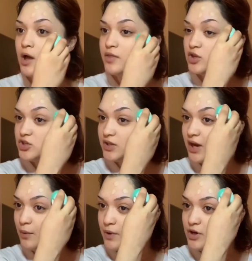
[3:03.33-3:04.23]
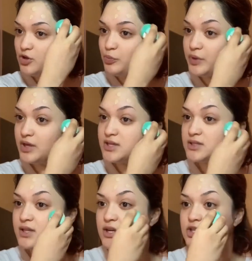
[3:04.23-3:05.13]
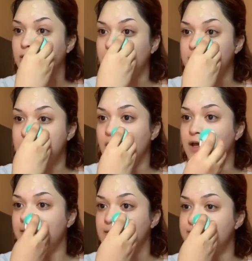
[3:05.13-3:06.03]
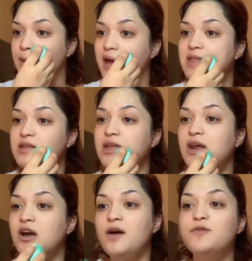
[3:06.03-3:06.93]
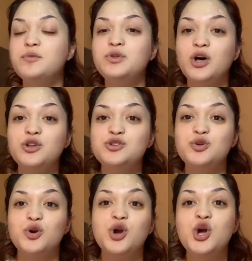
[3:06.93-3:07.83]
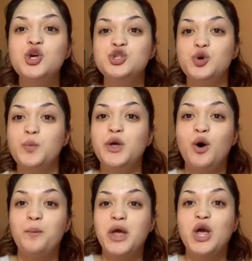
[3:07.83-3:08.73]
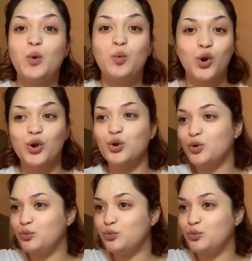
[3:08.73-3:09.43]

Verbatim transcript: the shade that I want to do because that shade is not in this palette that I got from the dollar store. So we gonna make it work.